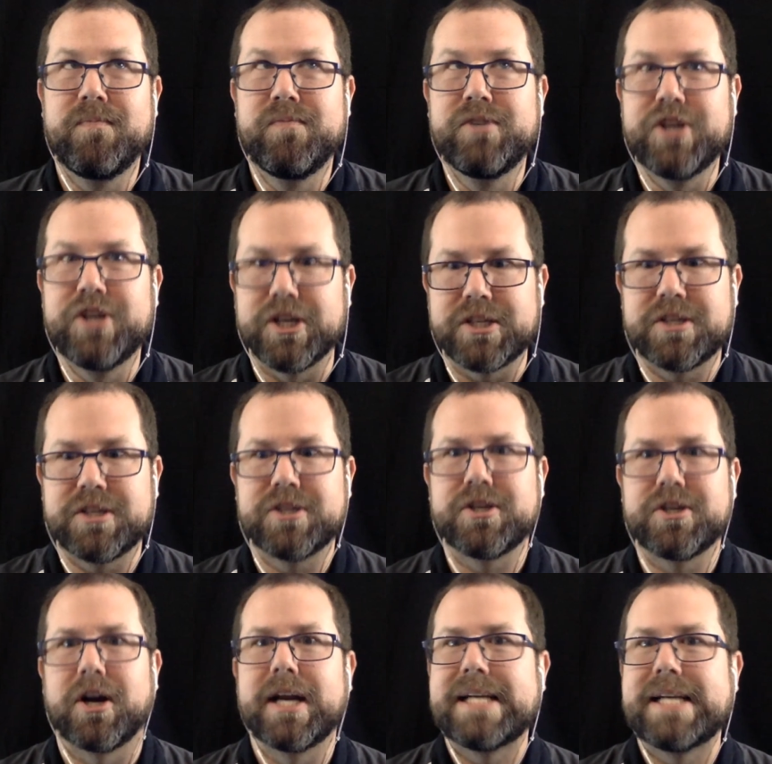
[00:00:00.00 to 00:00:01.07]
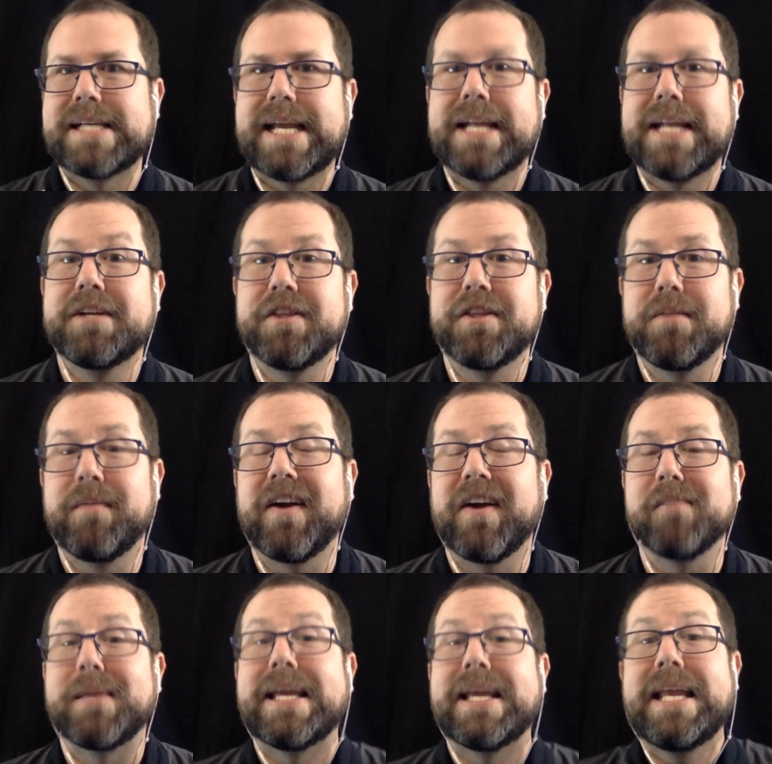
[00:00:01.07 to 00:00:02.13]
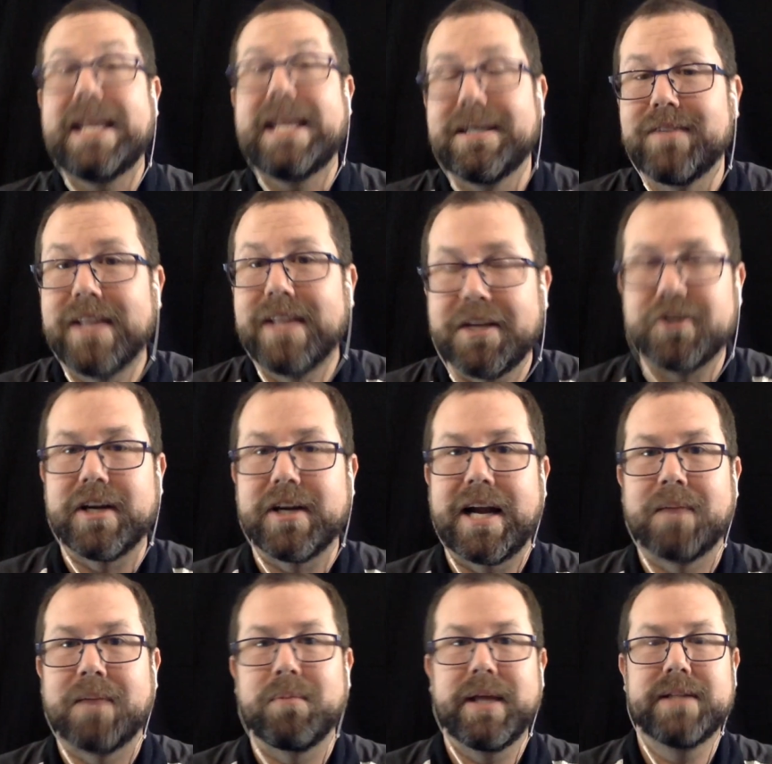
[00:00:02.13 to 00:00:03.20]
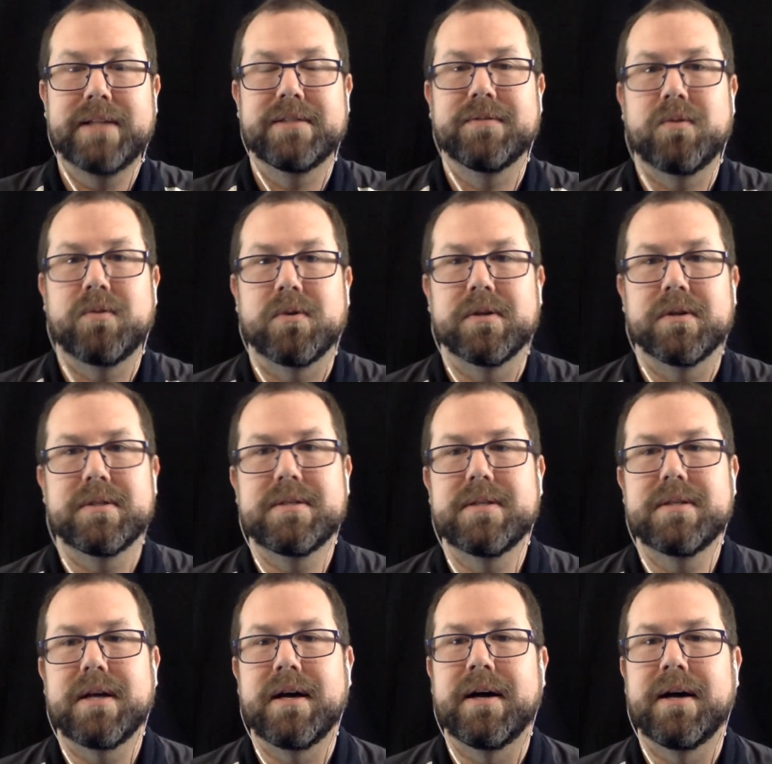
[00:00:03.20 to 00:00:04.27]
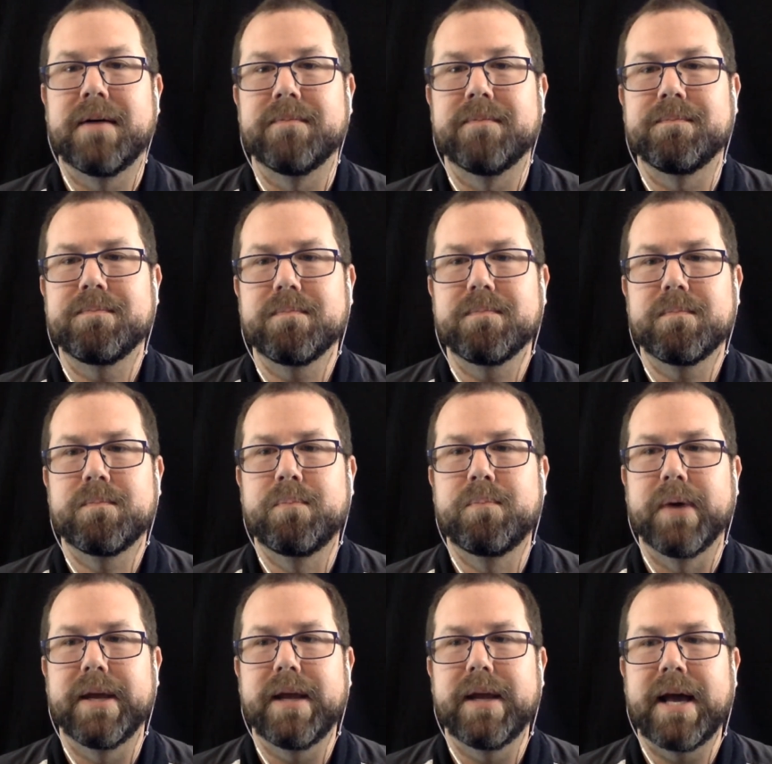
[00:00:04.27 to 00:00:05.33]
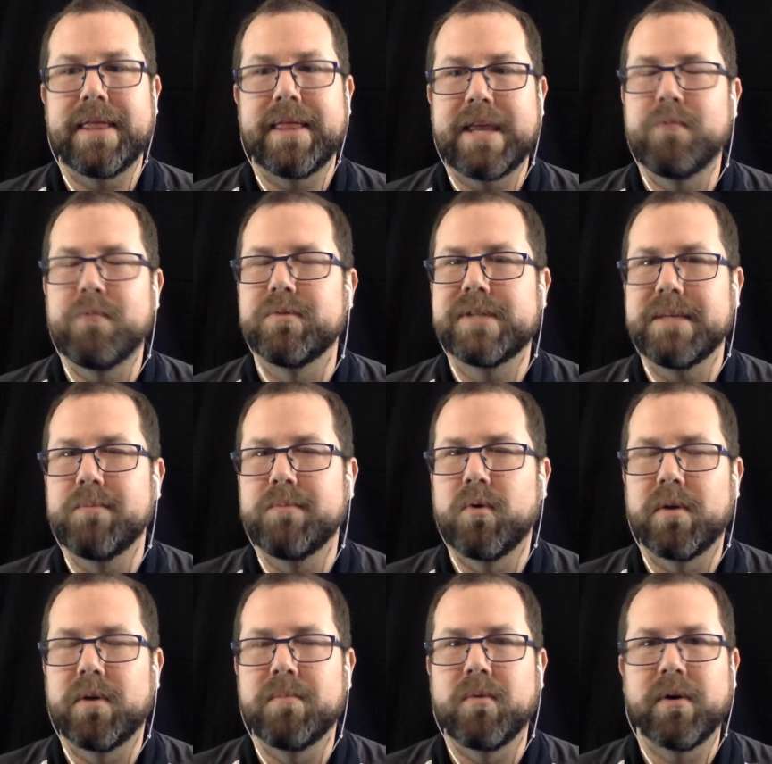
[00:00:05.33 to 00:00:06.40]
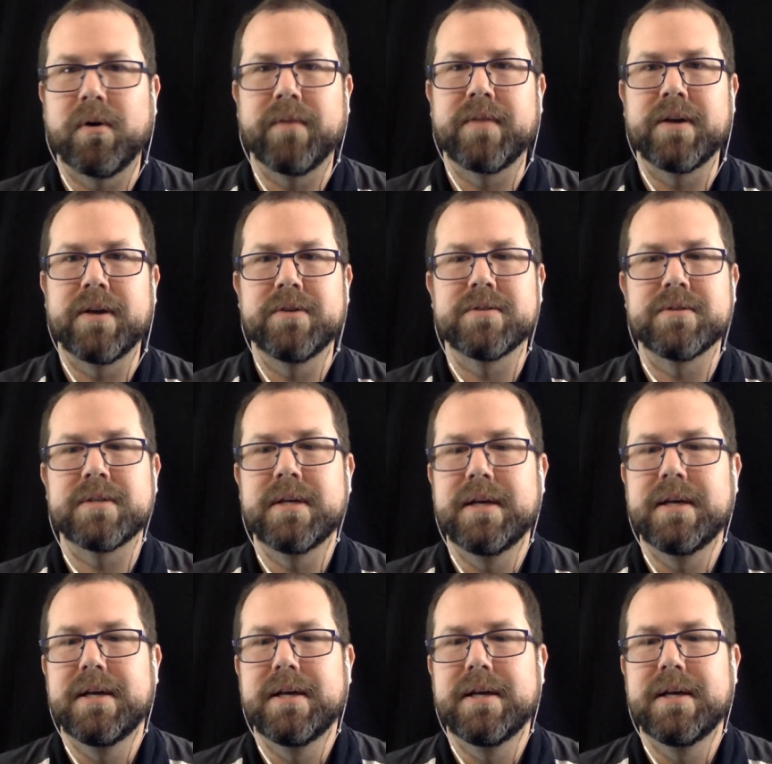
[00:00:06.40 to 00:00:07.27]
Just starting to get into the very beginning of electric airplanes, of course. But I think we'll see more and more of those.